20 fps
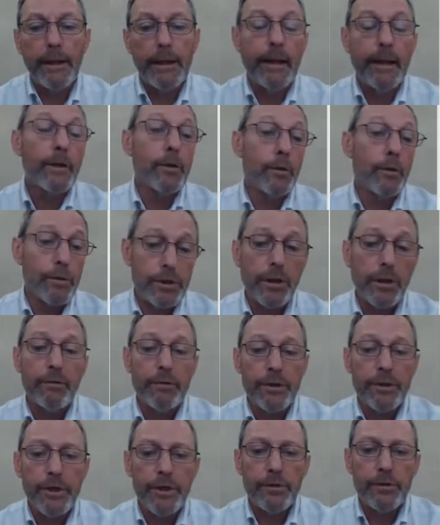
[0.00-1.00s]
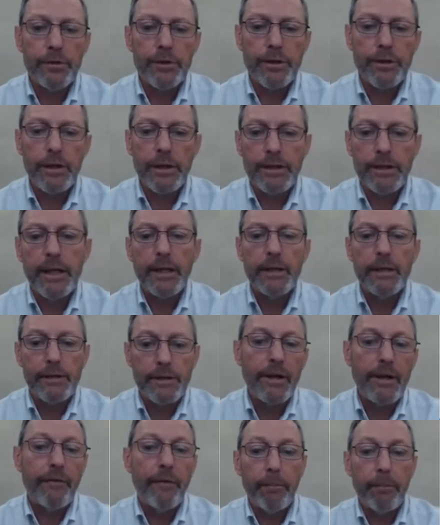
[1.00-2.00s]
and also reduce the
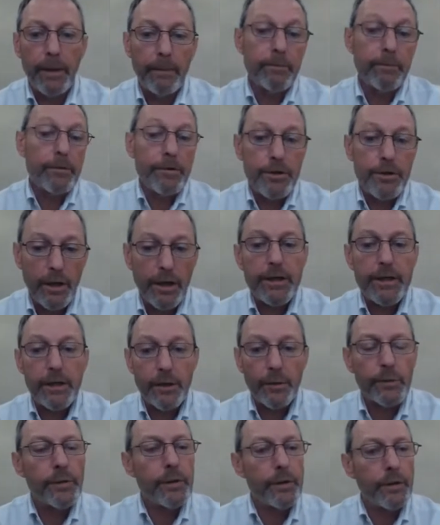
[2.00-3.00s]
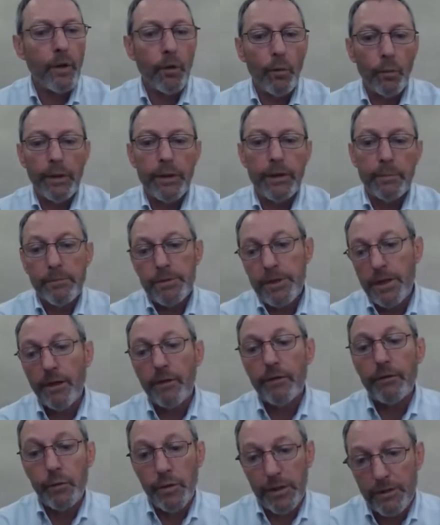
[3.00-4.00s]
tendency for people to try and deal with the knotweed themselves,